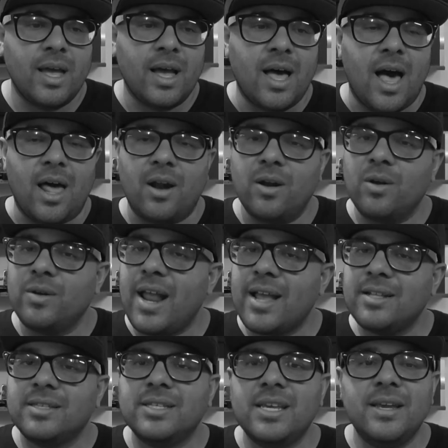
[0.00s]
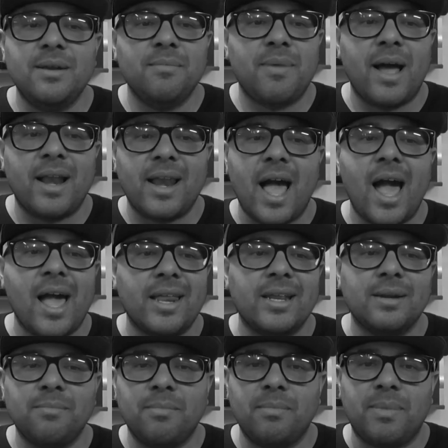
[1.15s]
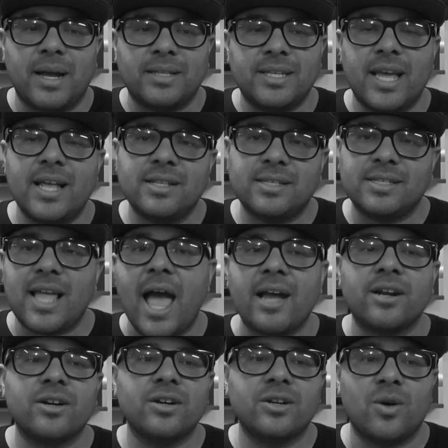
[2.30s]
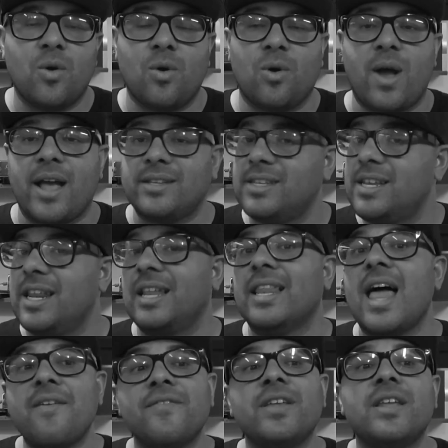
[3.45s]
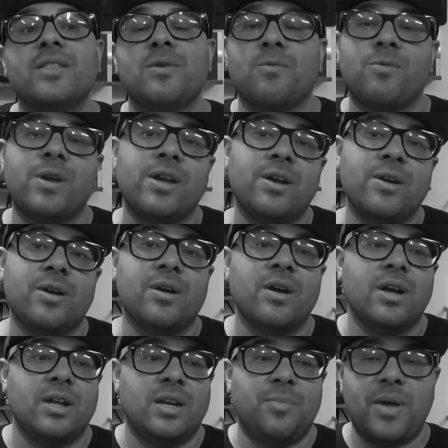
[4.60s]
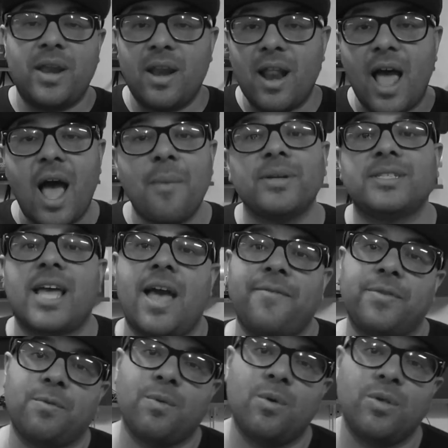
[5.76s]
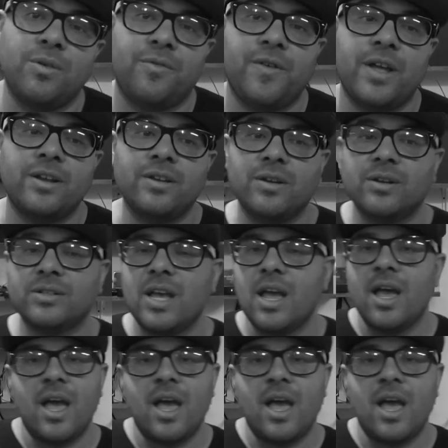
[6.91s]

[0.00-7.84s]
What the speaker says: I don't know, 19 by 9 and by 10 staggered, or I seen 11 in the rear, depending on how much I have to roll the fenders.